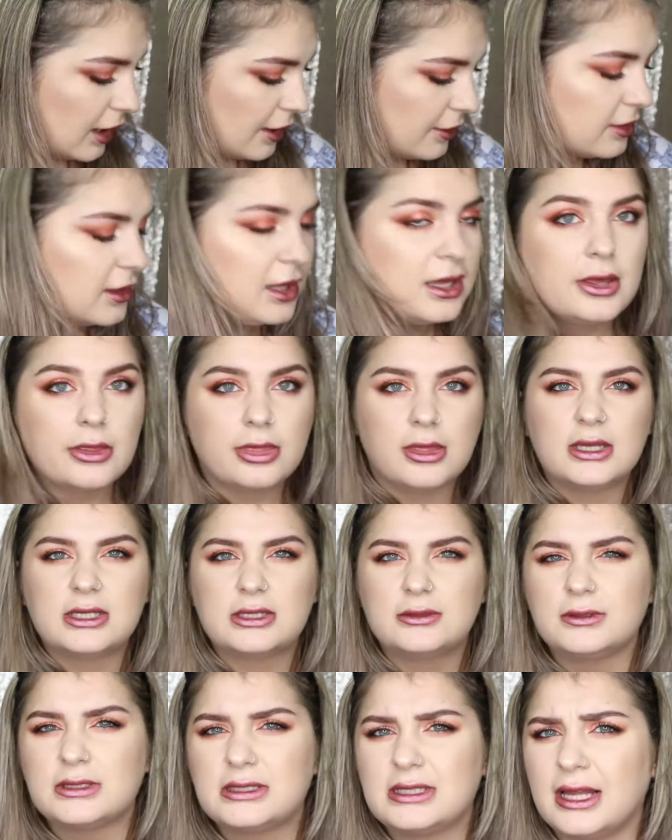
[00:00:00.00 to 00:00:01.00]
I think
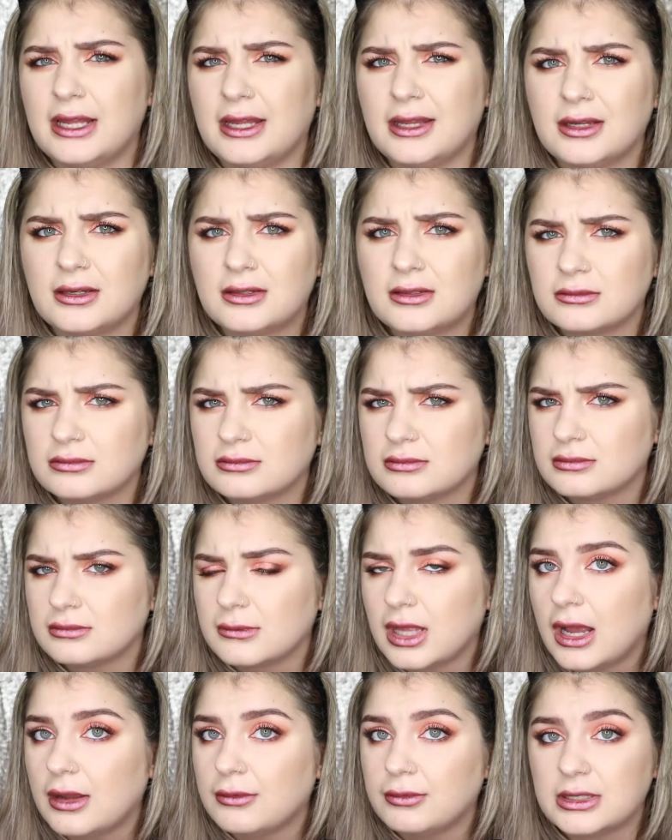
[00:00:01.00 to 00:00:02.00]
this was like,
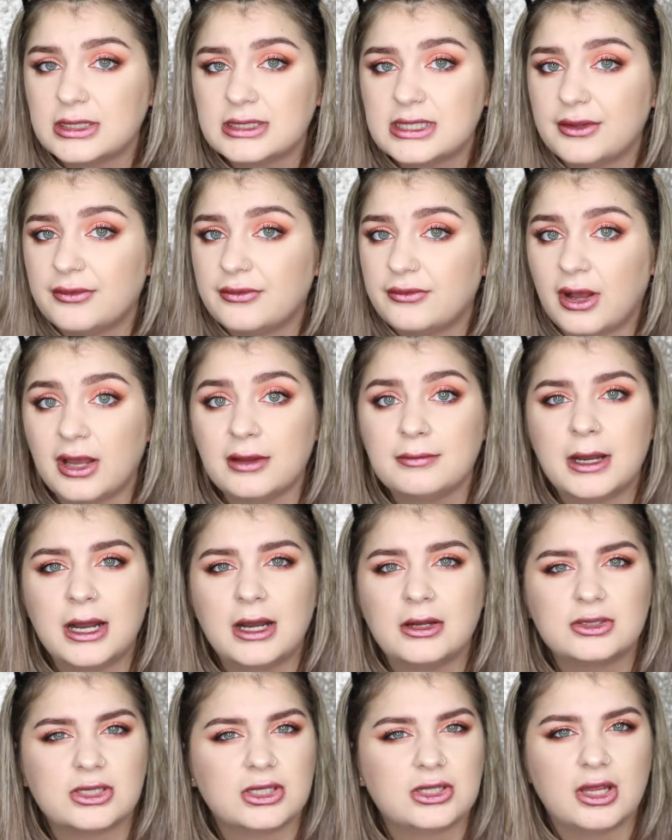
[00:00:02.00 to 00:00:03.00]
I want to say £5.
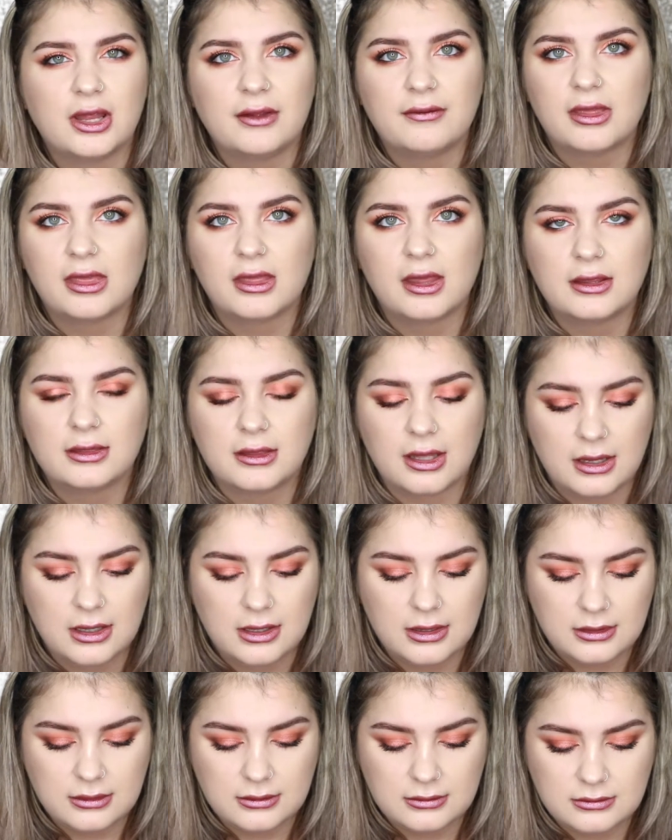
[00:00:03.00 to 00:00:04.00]
I don't even think
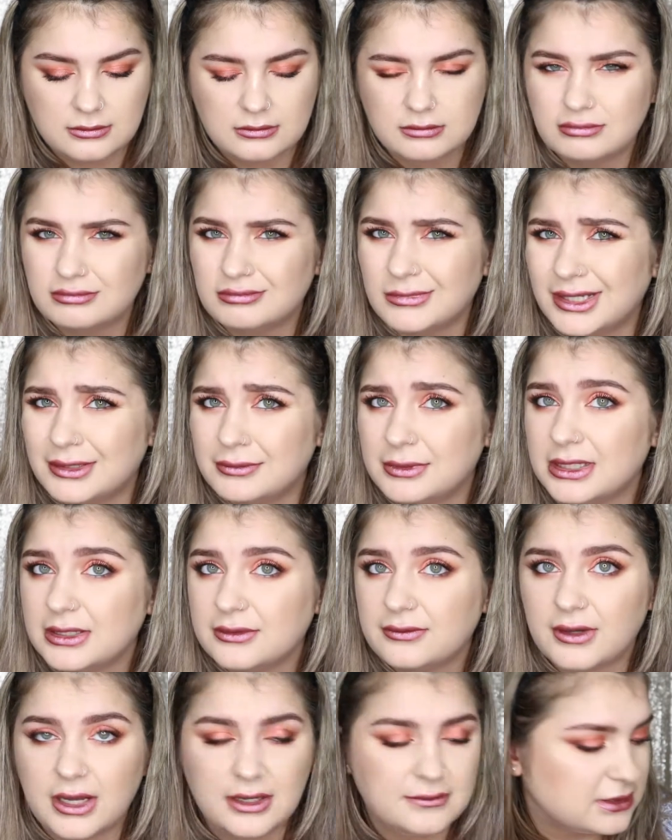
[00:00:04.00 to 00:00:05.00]
that, maybe
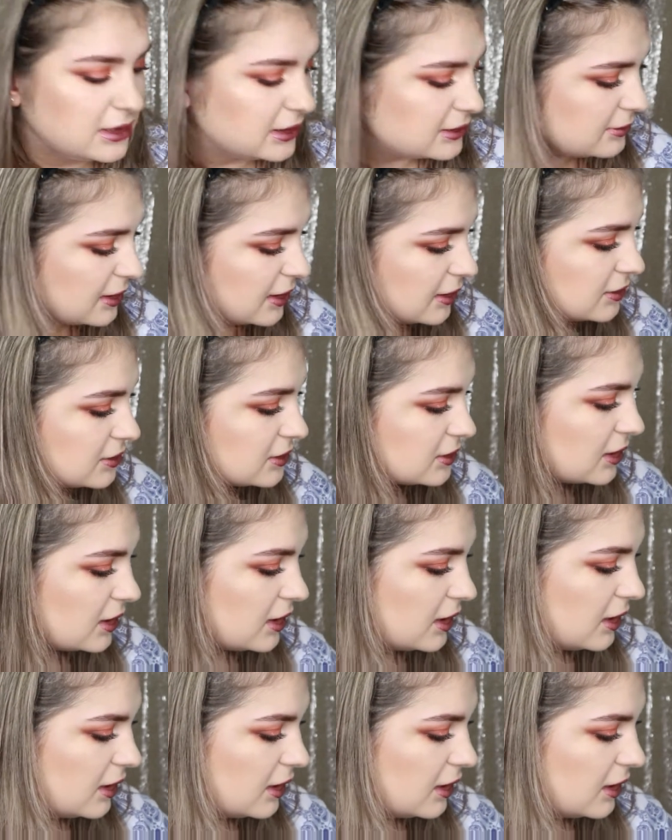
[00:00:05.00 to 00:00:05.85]
£5–6.